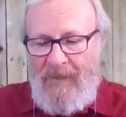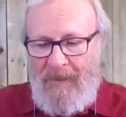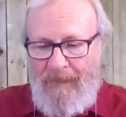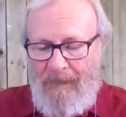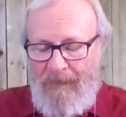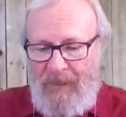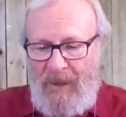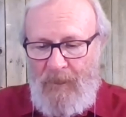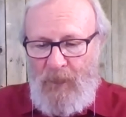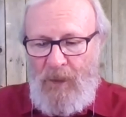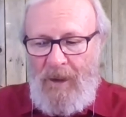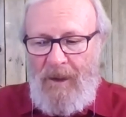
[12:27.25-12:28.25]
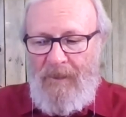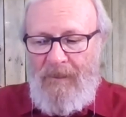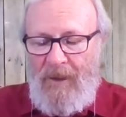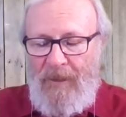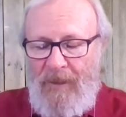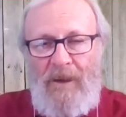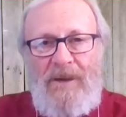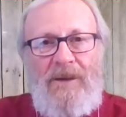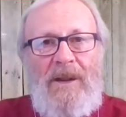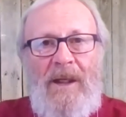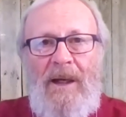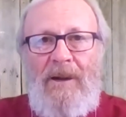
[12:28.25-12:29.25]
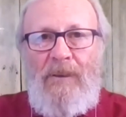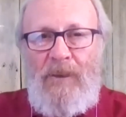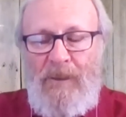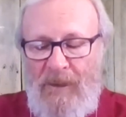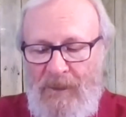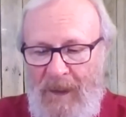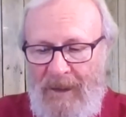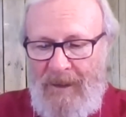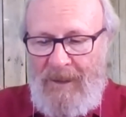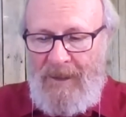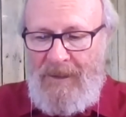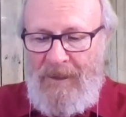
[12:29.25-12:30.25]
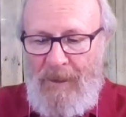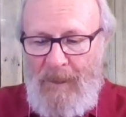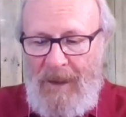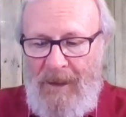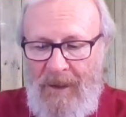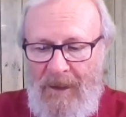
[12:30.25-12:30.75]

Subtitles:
put our thoughts together with respect to this summit.